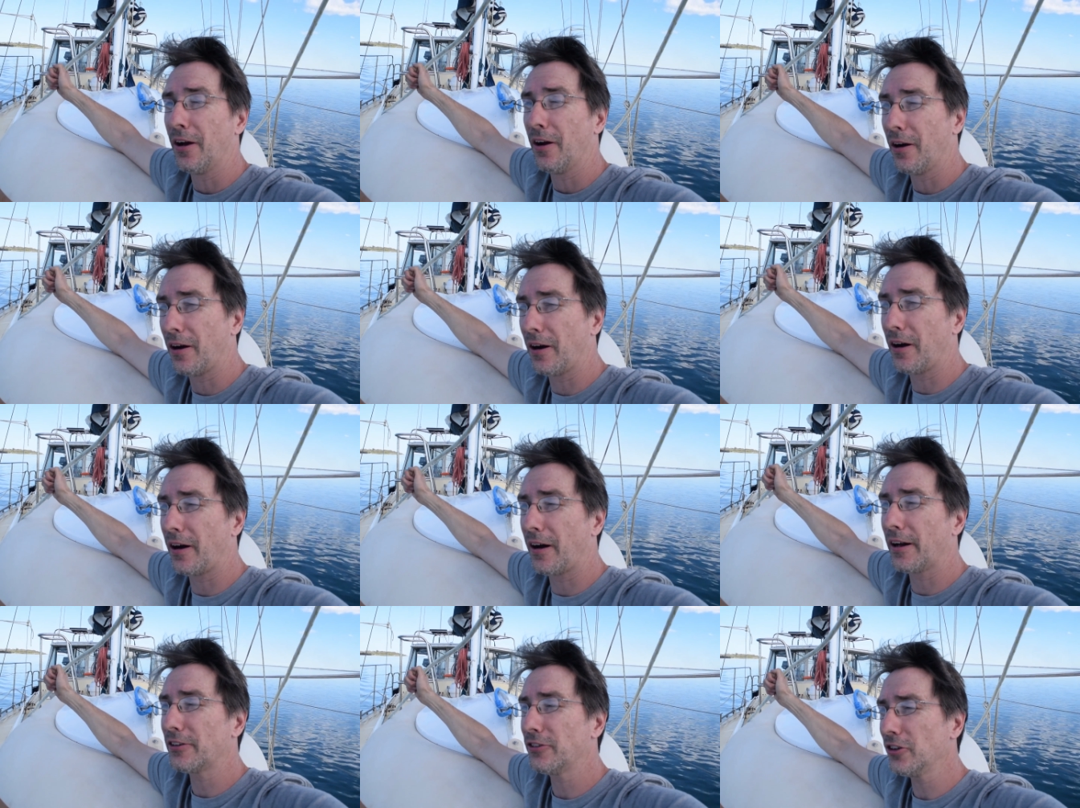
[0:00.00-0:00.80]
oh,
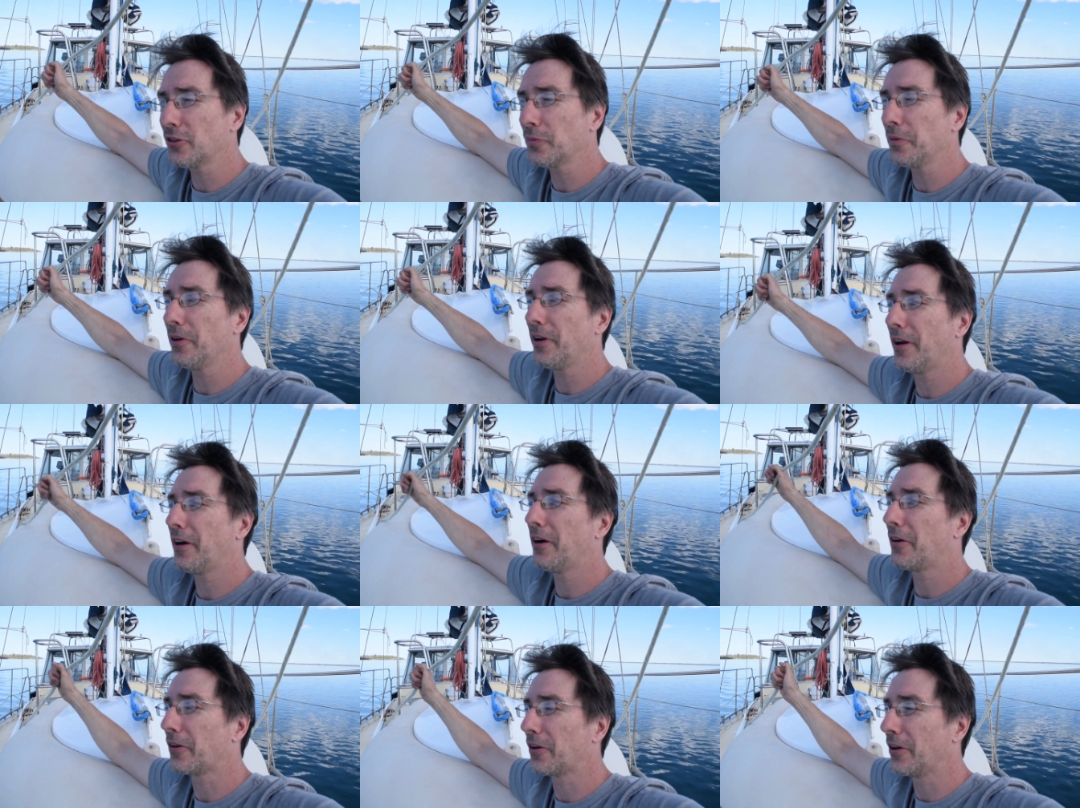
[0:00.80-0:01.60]
I just want to
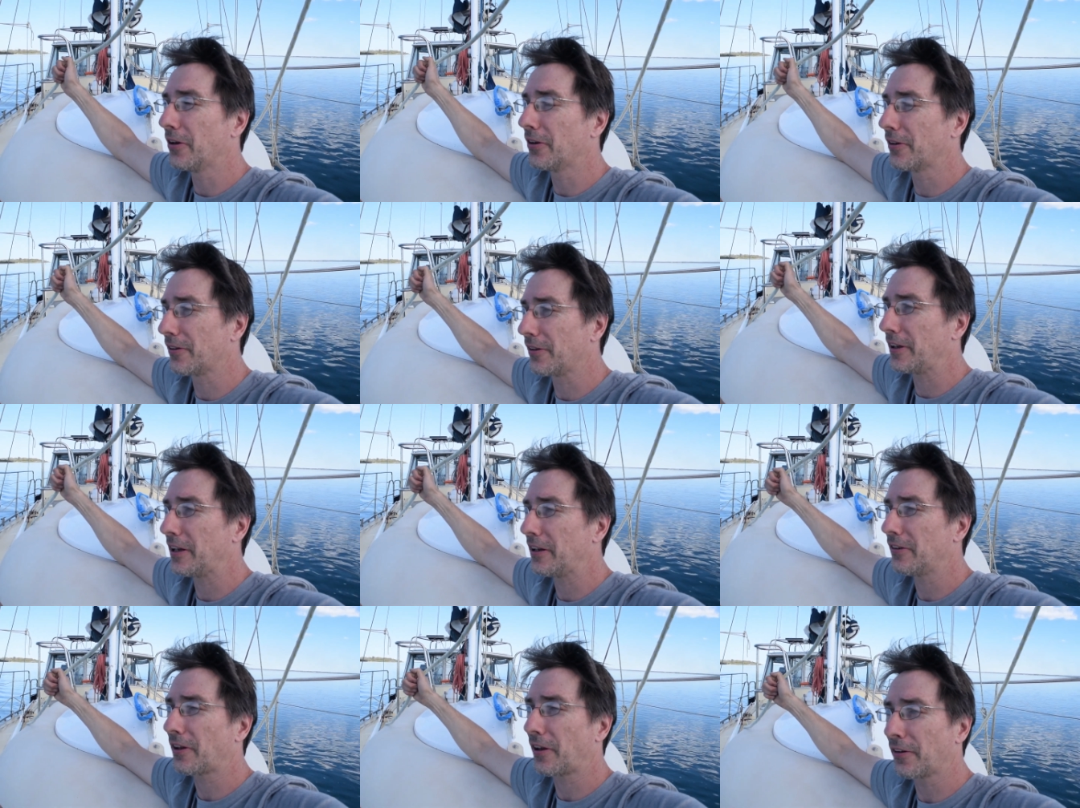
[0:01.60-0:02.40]
hold on to
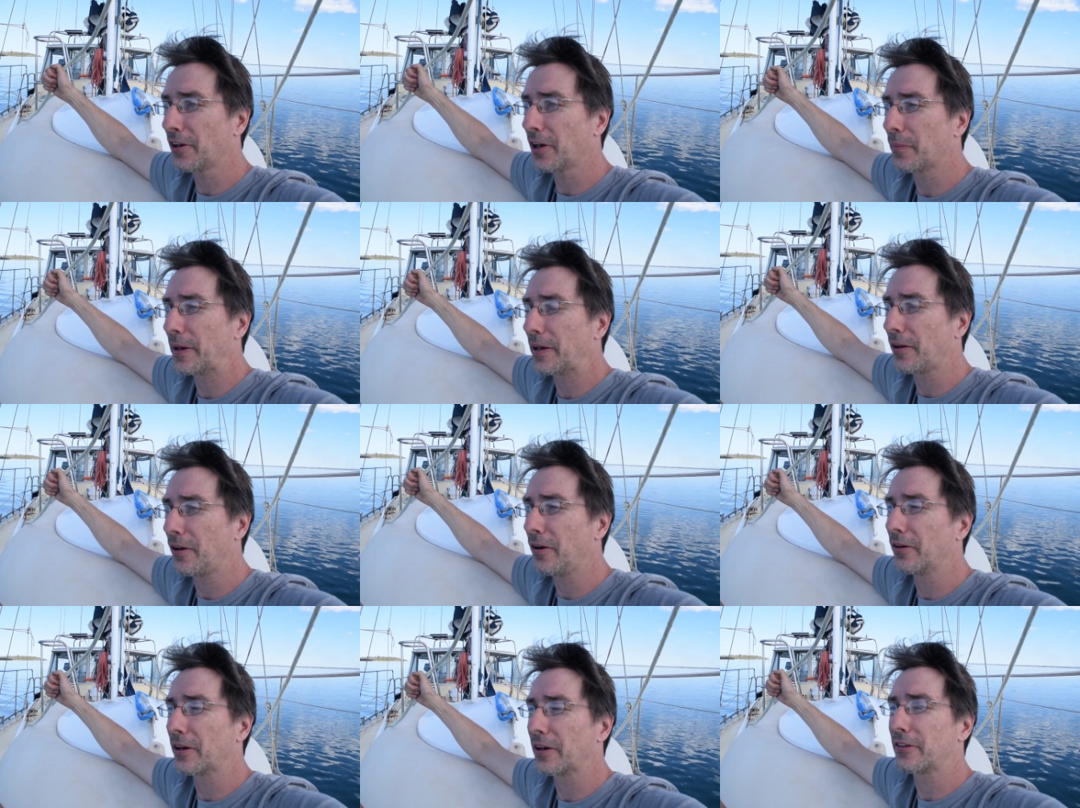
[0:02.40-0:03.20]
these a little bit
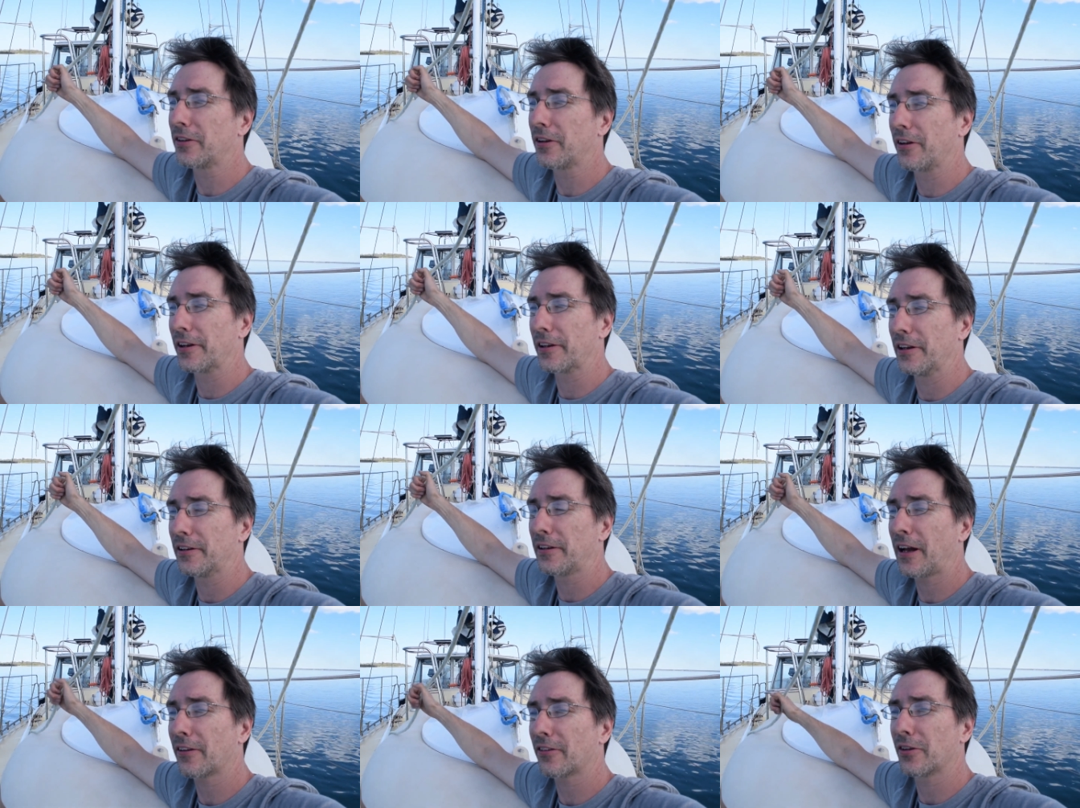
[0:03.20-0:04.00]
longer till I can
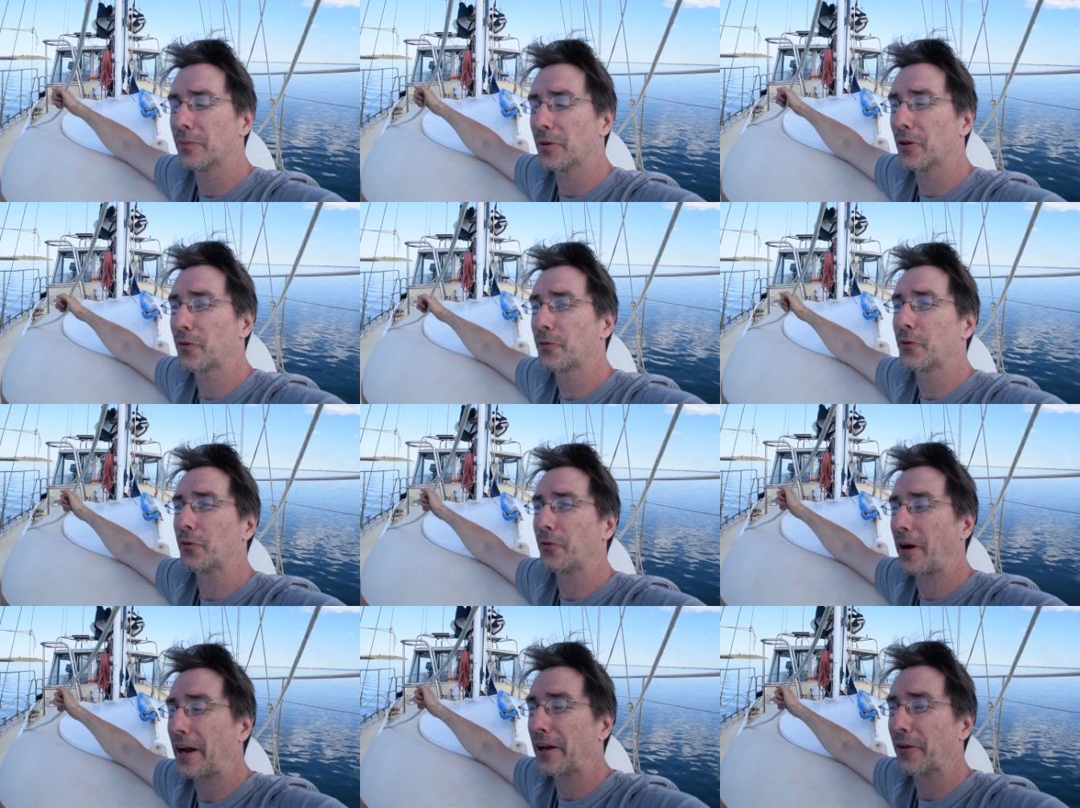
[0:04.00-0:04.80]
cut some useful
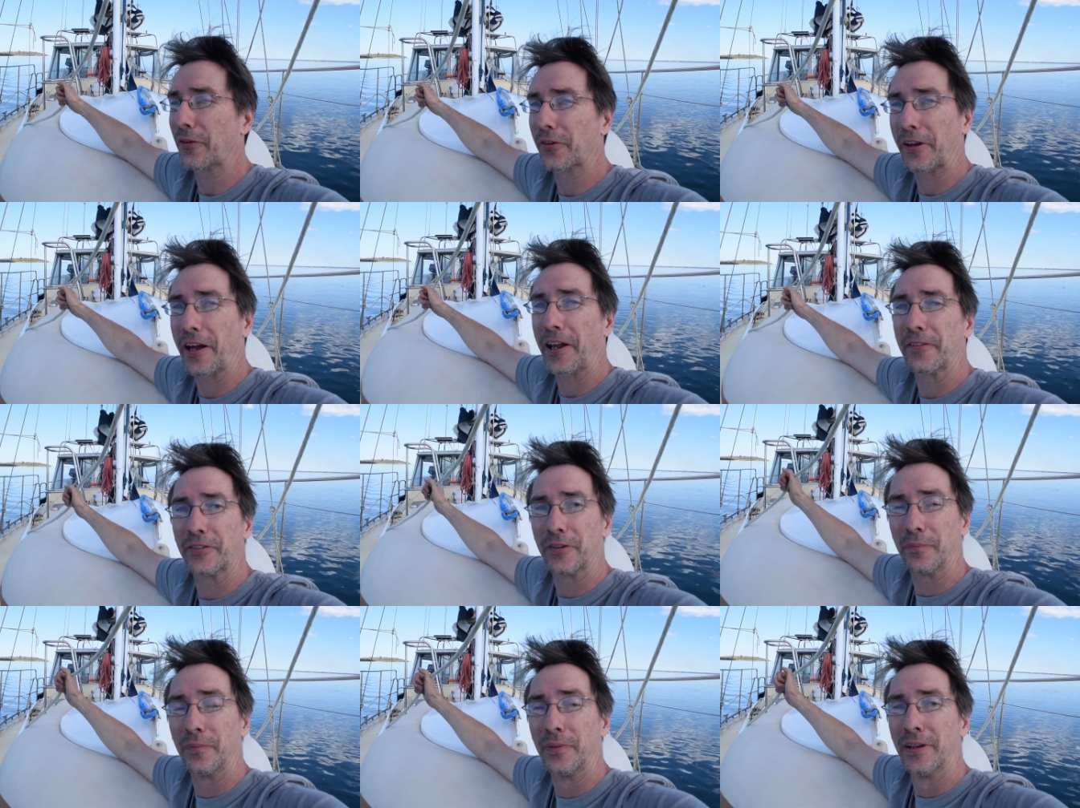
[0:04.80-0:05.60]
rails out of
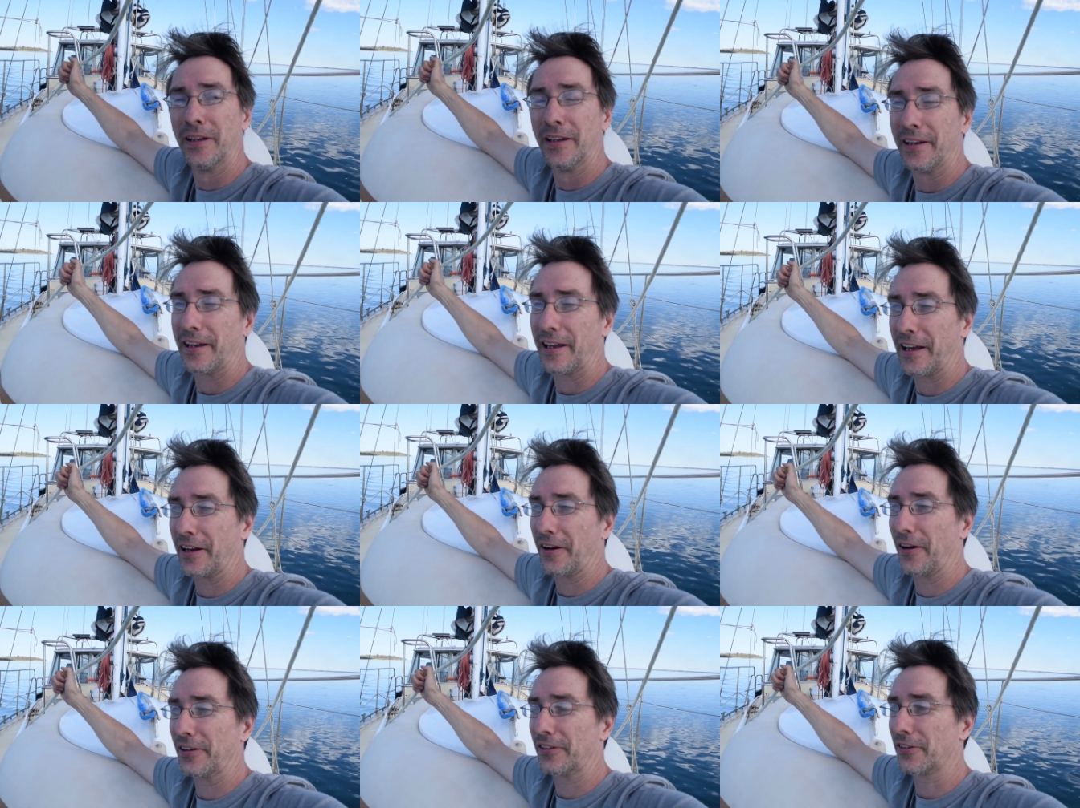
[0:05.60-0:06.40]
them. And
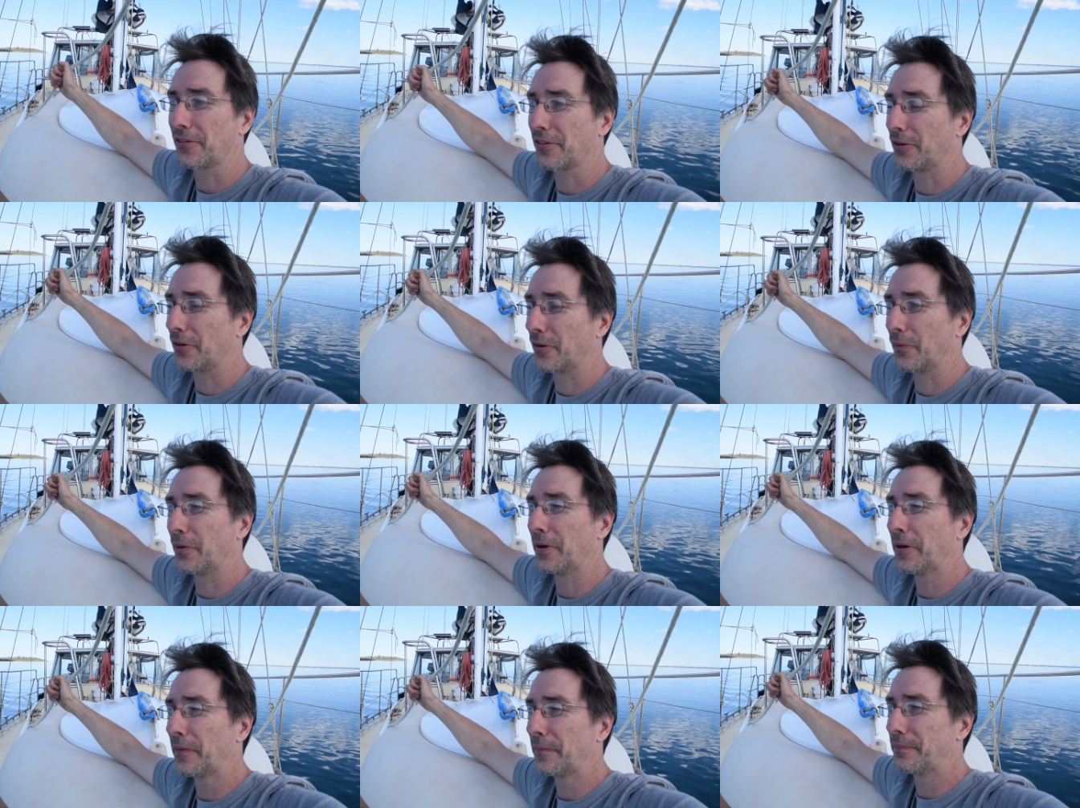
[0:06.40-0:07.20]
I just thought,
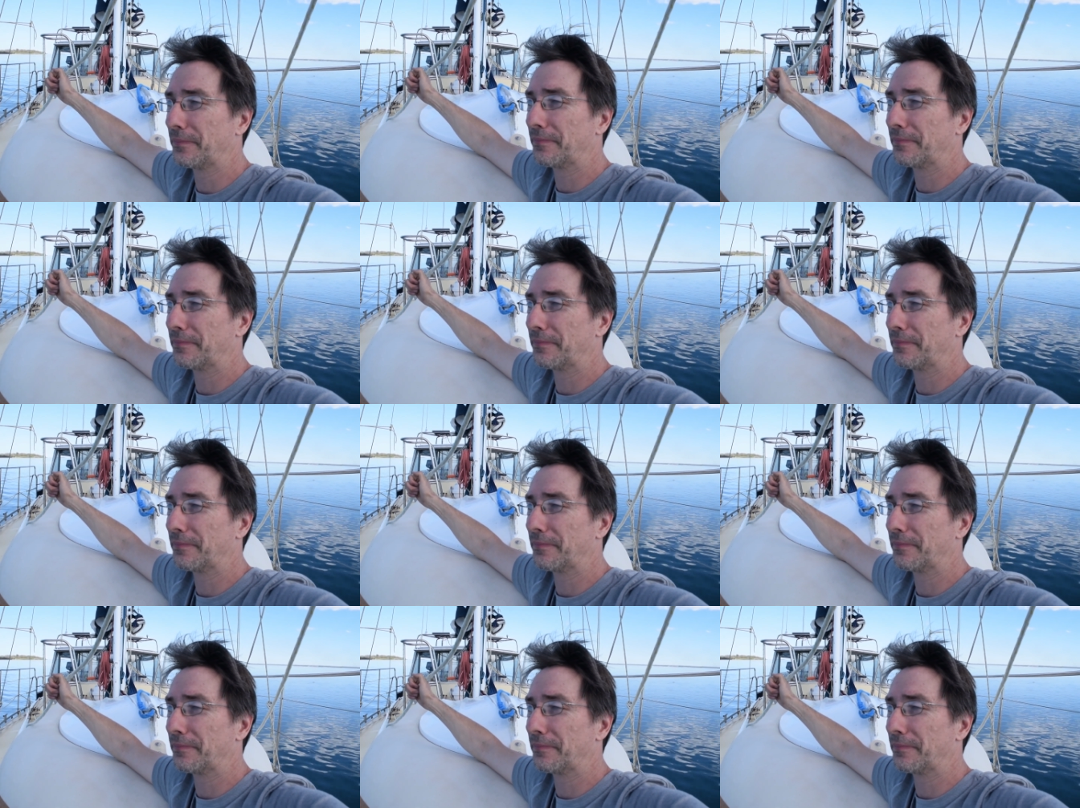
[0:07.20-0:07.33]
well,